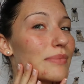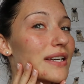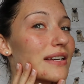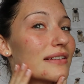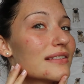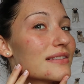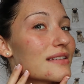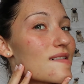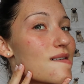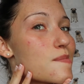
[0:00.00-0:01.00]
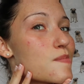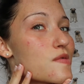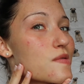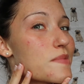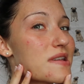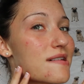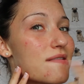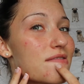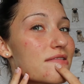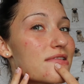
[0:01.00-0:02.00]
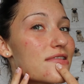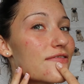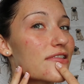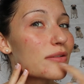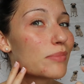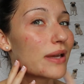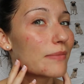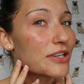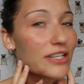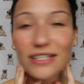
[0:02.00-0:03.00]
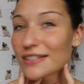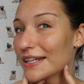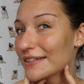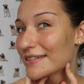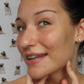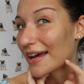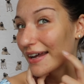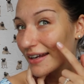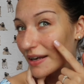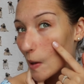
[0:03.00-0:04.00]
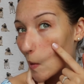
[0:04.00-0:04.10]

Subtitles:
but it is brought me out in a few blemishes, let's say.